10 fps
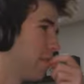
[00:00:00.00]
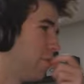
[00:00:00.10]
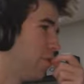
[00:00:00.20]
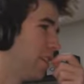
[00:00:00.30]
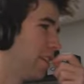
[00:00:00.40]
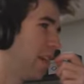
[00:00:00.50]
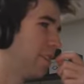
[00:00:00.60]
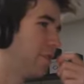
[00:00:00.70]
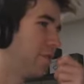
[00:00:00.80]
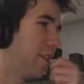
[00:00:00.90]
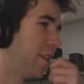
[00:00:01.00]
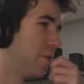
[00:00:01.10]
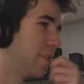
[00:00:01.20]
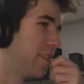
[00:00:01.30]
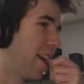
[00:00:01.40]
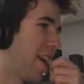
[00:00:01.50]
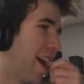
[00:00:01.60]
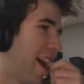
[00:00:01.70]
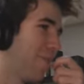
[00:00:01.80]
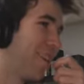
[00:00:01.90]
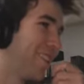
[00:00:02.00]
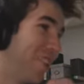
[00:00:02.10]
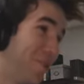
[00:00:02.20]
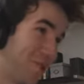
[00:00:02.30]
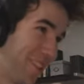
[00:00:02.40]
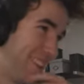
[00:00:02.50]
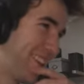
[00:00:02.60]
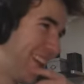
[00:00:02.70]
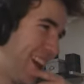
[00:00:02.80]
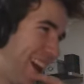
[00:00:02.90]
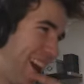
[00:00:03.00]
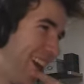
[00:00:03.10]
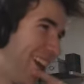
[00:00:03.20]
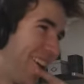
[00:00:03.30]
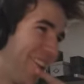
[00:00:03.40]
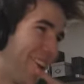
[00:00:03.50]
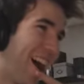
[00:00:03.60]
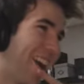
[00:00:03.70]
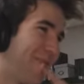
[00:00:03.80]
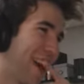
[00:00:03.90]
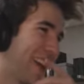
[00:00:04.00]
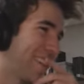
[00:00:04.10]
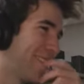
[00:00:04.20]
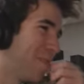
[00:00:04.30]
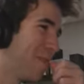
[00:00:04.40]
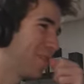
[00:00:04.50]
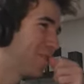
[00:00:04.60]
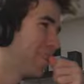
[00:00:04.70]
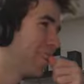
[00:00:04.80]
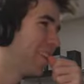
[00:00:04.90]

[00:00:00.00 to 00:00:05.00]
I'm really glad this video is not high resolution. Or IMAX, can you imagine?